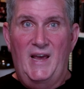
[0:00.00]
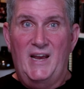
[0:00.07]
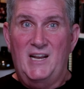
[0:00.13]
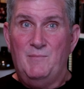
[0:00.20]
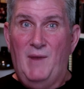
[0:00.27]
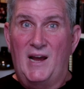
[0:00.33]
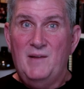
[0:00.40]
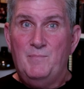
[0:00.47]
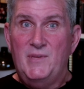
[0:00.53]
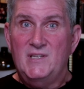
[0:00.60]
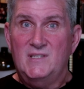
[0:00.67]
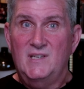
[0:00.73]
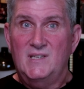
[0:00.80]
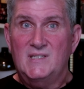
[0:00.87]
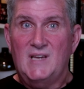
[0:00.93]
And in my
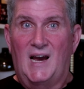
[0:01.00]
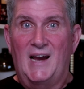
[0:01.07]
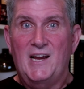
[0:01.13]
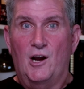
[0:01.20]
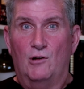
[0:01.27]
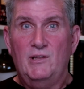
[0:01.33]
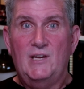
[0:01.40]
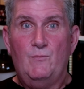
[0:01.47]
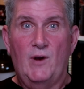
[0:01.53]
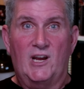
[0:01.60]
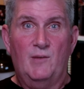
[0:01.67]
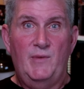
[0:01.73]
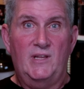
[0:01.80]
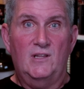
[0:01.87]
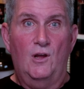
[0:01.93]
business, I only
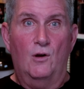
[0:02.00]
recommend